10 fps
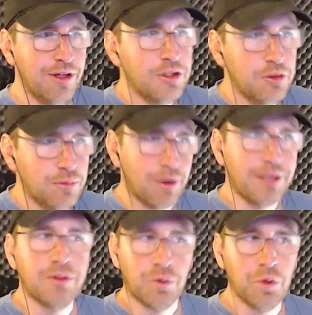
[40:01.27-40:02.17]
You
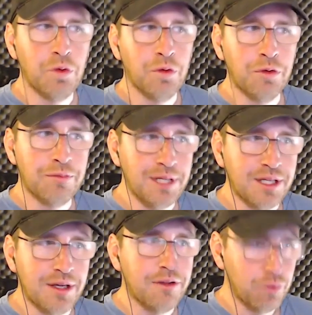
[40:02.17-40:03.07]
break the rules
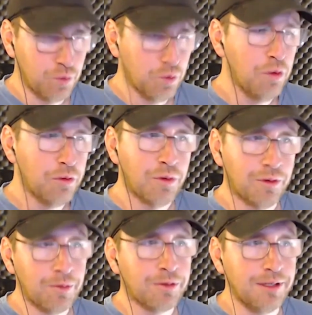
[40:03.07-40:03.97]
because the rules weren't
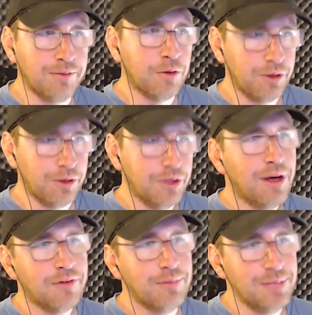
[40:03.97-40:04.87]
working for you. You
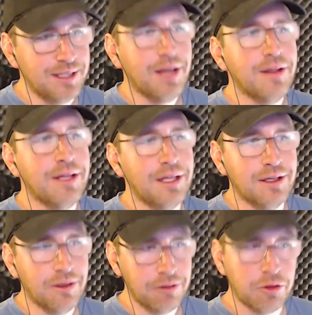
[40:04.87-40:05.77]
have to be telling
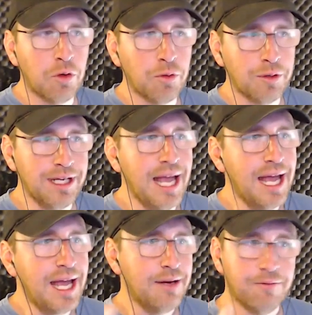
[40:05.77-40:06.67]
a story,
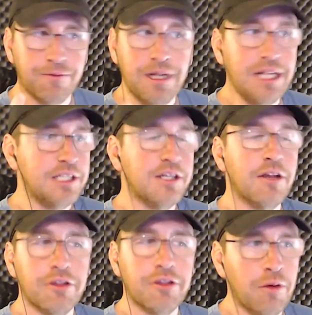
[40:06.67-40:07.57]
and it
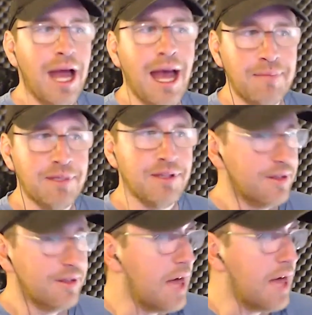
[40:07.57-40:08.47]
just so happens
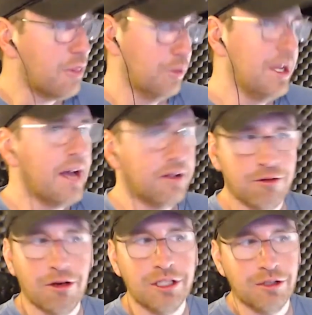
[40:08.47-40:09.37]
that that three-act
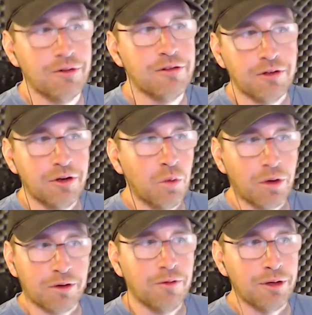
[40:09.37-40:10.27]
structure isn't going to
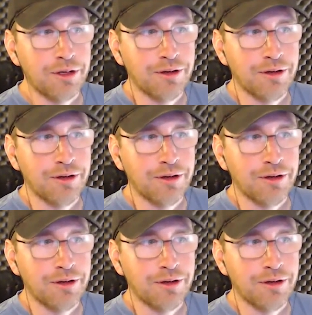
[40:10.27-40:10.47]
work for you.